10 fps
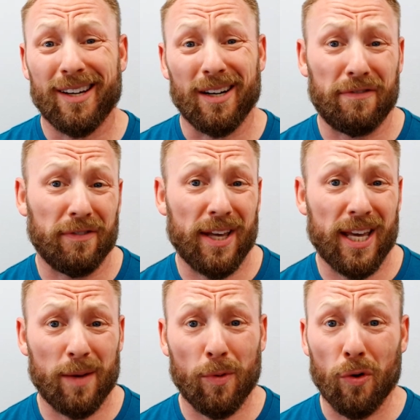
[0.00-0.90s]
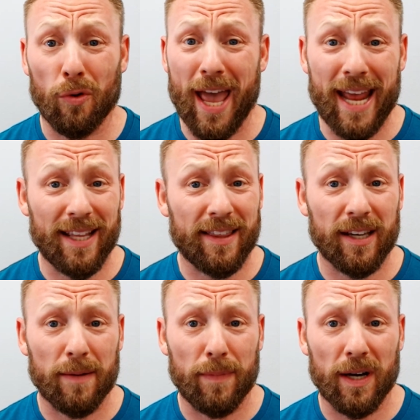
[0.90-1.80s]
a flame, or anything
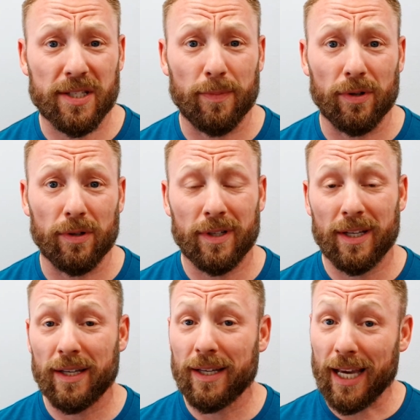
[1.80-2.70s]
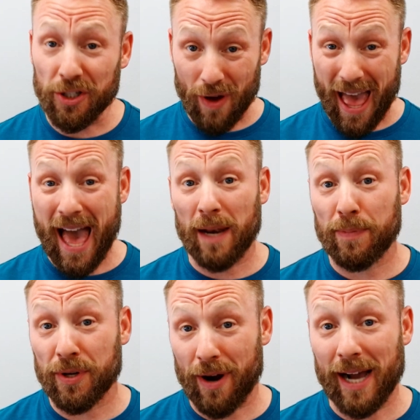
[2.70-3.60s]
combustible, and you add
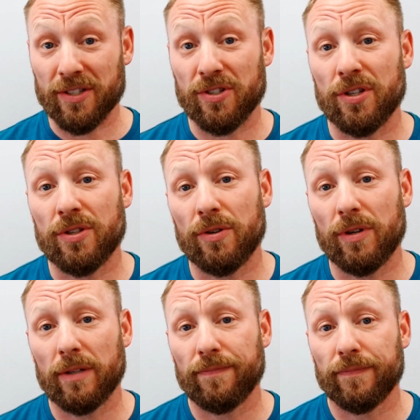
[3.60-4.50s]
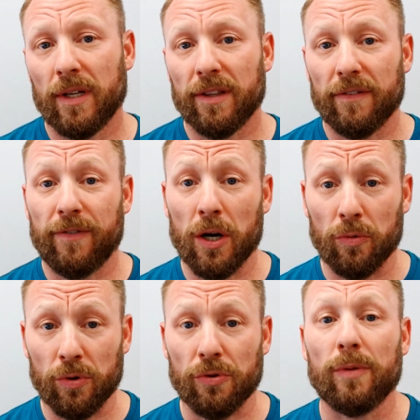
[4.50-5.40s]
pure oxygen to it, the fire
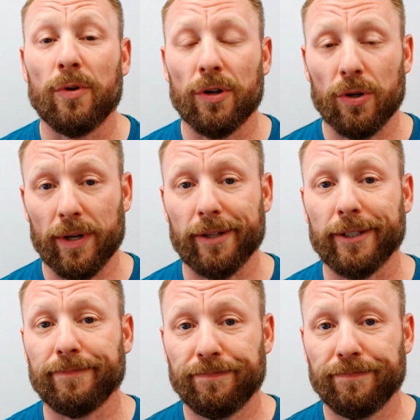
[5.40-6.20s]
will grow more quickly.